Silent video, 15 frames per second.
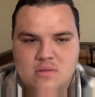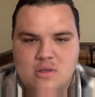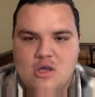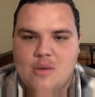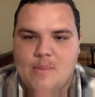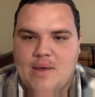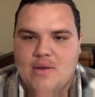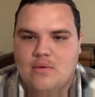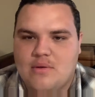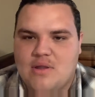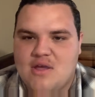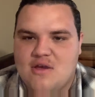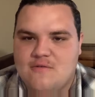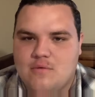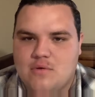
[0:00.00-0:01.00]
I don't
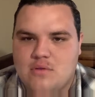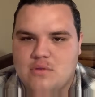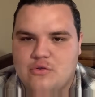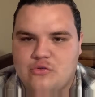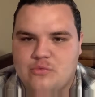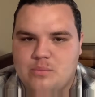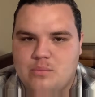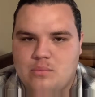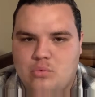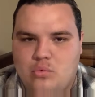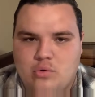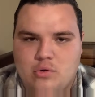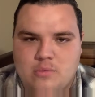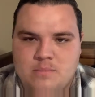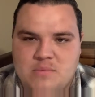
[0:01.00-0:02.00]
have one of those
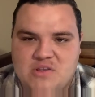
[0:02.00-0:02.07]
more